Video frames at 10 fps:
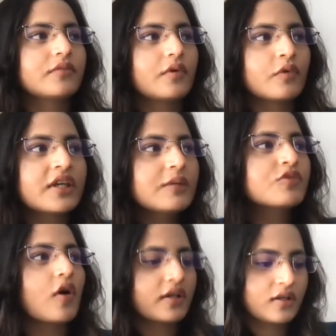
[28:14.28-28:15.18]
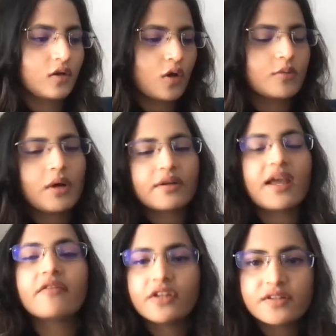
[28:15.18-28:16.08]
we keep talking a lot about
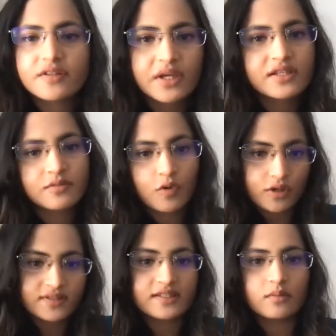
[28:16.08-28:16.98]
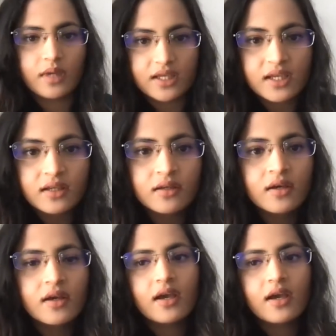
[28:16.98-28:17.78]
evidence-based policy making,